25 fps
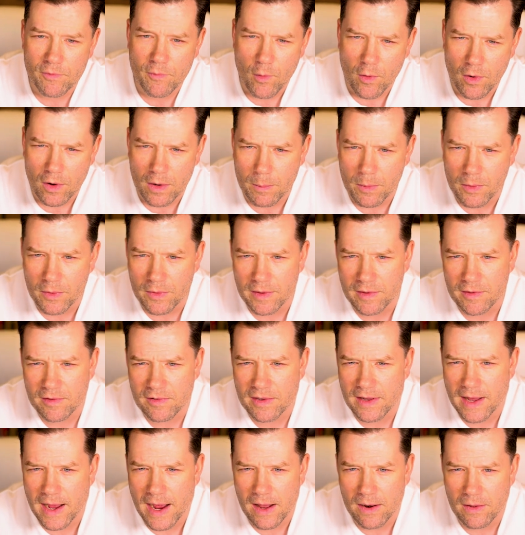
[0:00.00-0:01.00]
affordable than
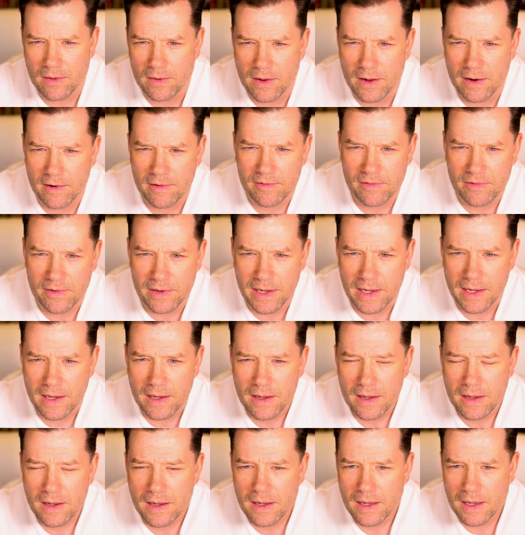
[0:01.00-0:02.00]
Seattle, honestly.
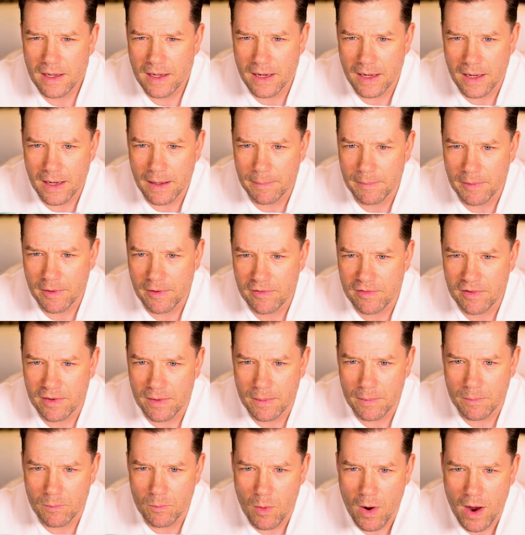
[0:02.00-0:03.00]
There's
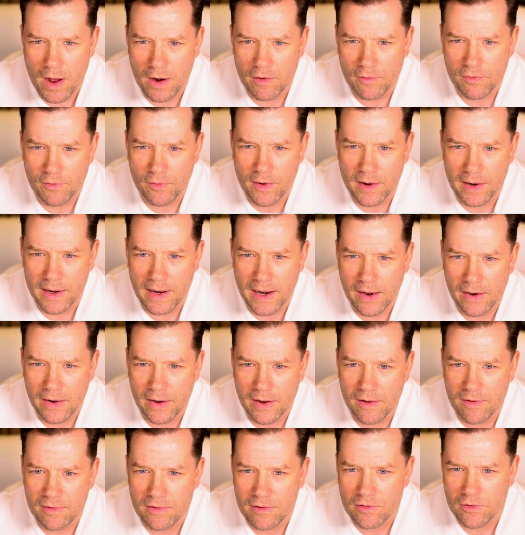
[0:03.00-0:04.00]
some waterfront
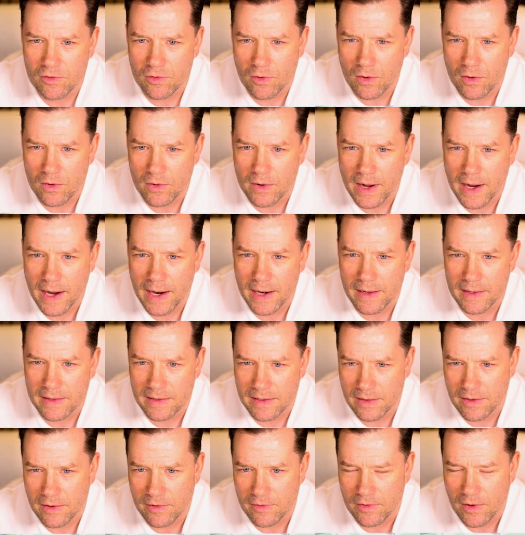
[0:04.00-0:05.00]
areas in Shoreline, and
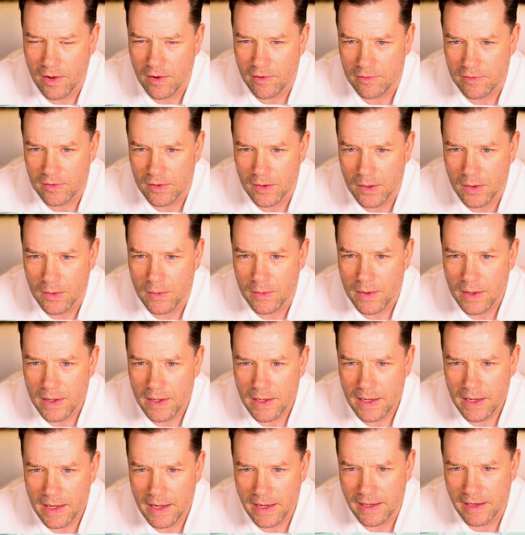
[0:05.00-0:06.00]
then there's also,
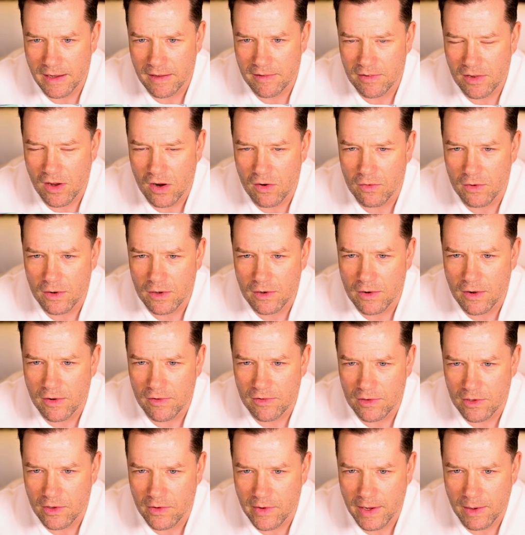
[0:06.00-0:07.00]
it gets over
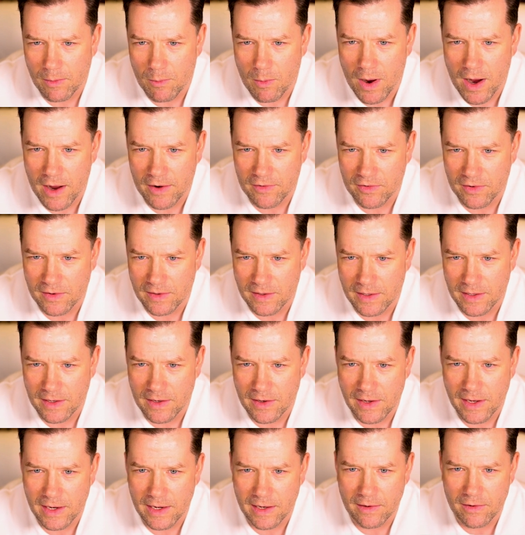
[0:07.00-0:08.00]
close to Lake Washington and
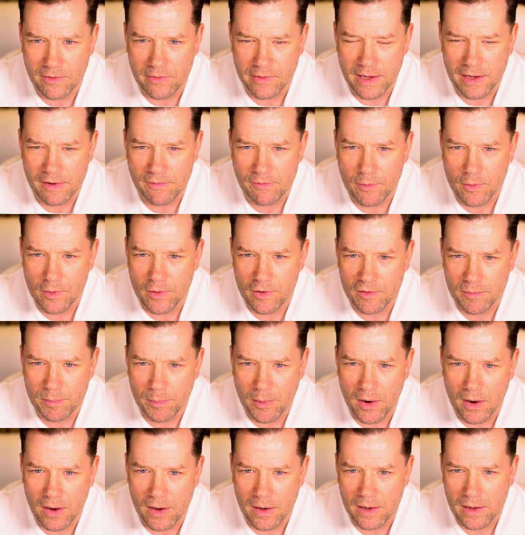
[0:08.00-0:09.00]
you get into Lake Forest
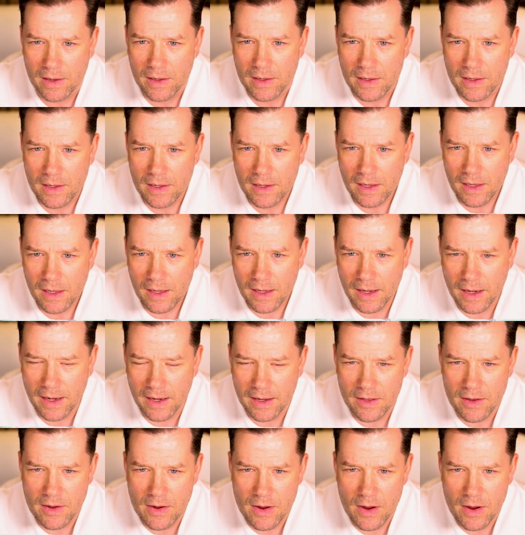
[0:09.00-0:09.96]
Park. You